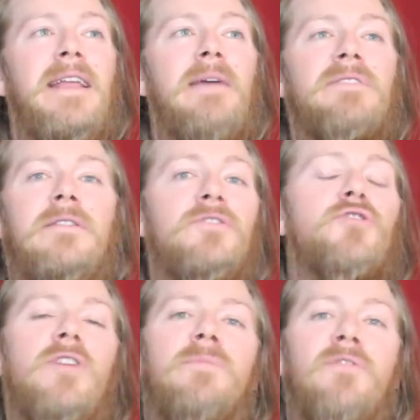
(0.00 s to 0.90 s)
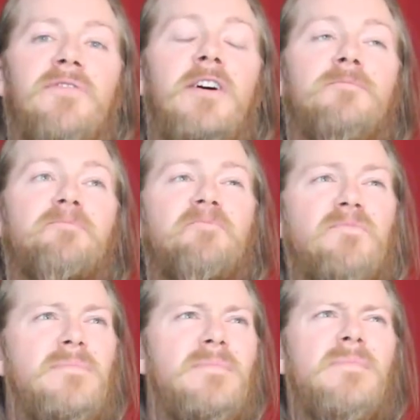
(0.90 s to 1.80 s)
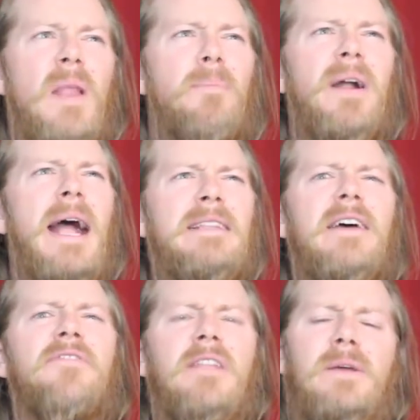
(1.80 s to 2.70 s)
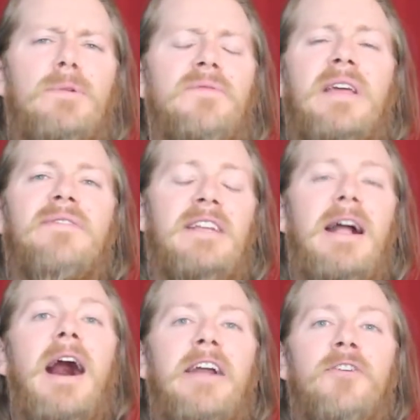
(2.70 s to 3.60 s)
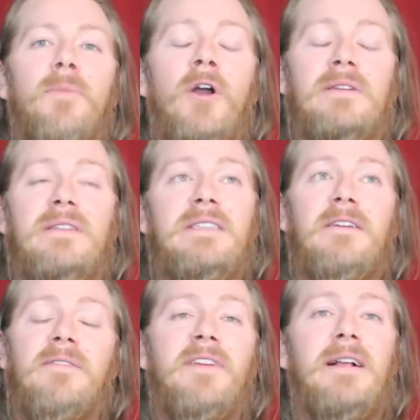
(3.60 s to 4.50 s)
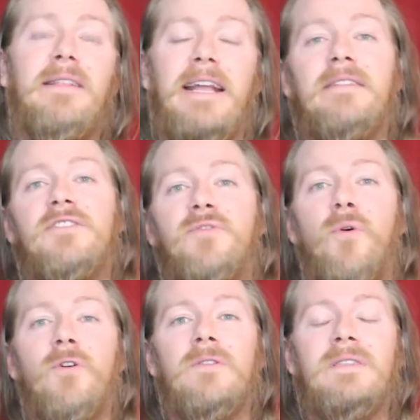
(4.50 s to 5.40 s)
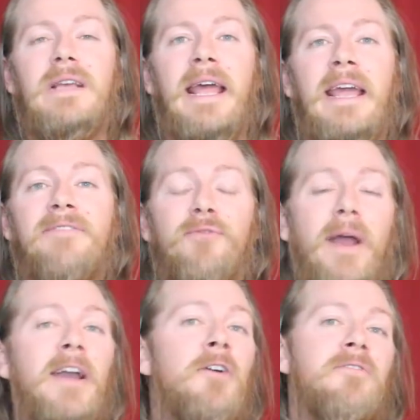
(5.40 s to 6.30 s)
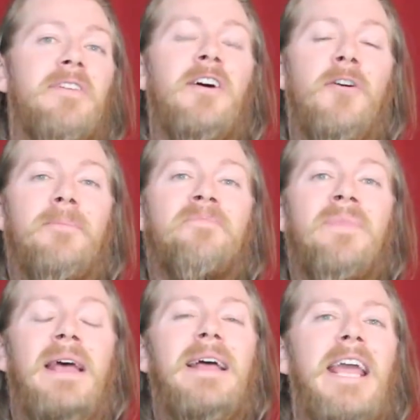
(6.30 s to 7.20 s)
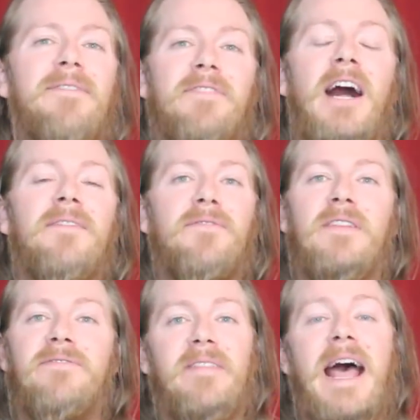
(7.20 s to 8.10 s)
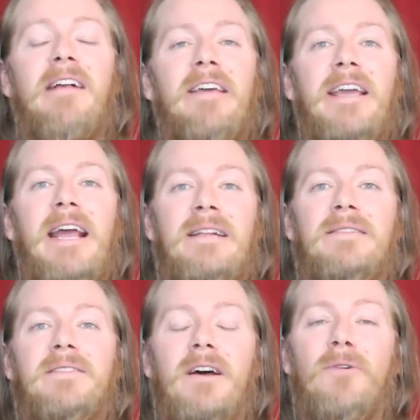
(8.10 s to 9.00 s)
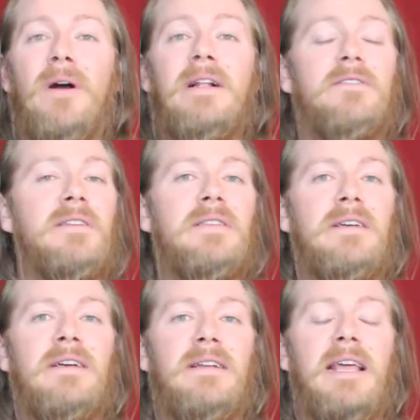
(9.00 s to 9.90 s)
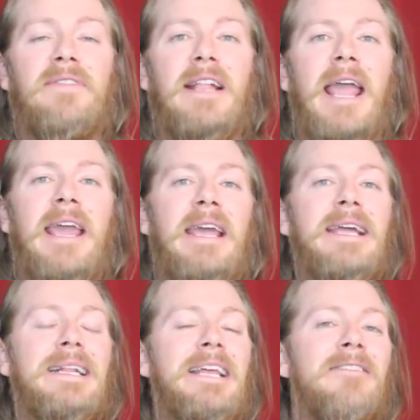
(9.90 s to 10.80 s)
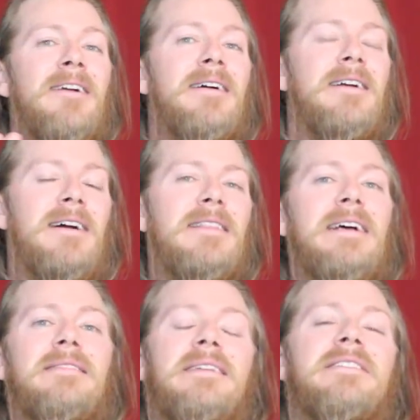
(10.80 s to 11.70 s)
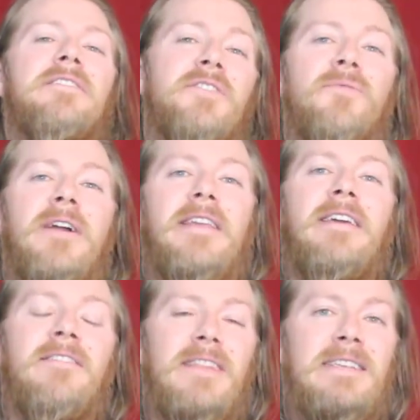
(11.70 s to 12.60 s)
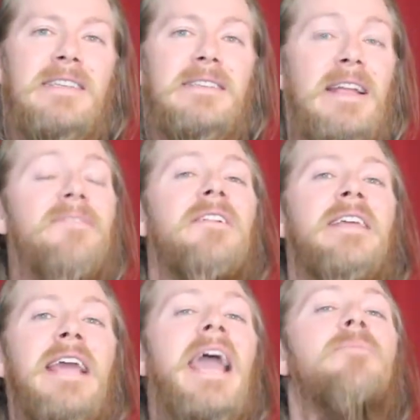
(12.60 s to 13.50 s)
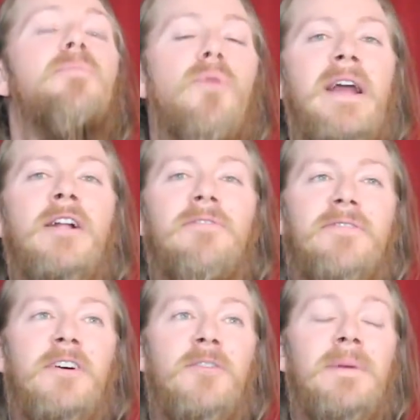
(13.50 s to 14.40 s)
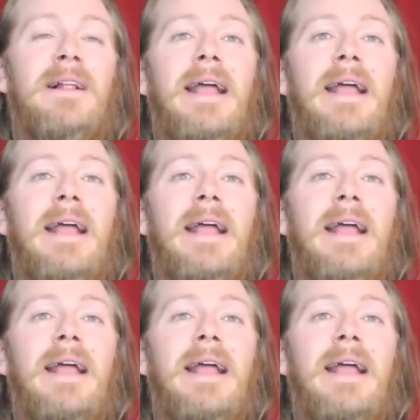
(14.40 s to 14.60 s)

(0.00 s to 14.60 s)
It was an enjoyable film. But I definitely would have given it higher marks. This could have inched towards a Fuego film if not for the finale. And so just to give it a clear-cut decision right here, this is definitely a bueno film.